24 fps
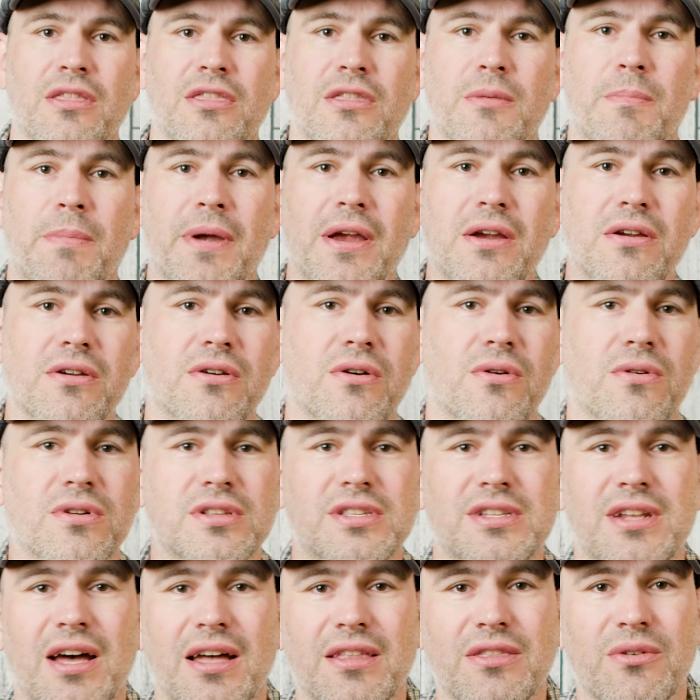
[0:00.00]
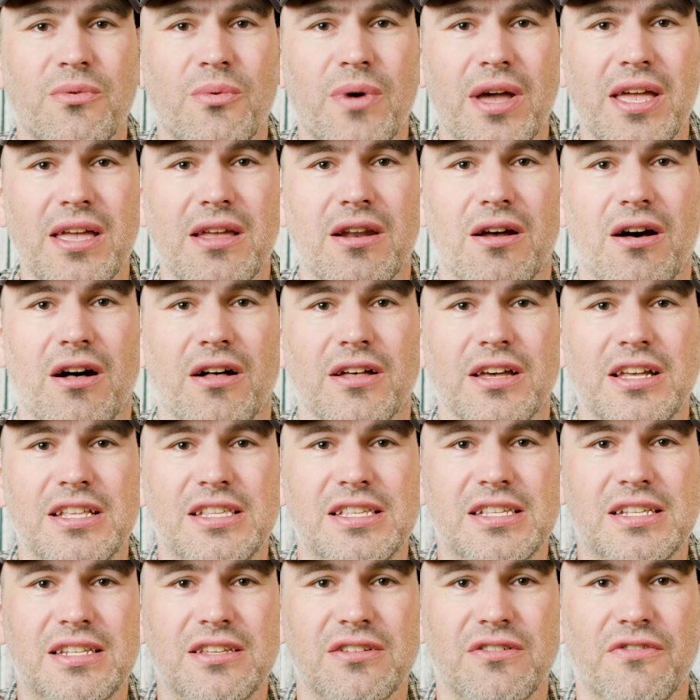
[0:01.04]
the paracord's not in the way at all.
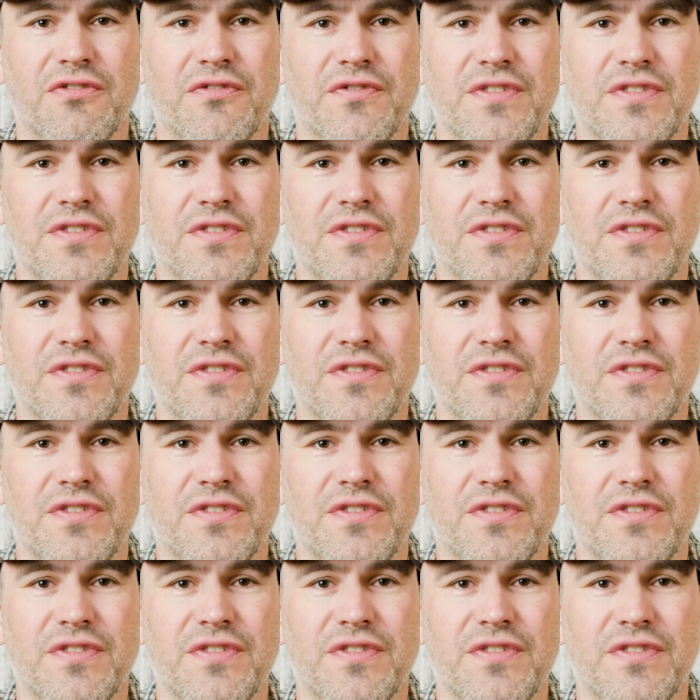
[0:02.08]
It still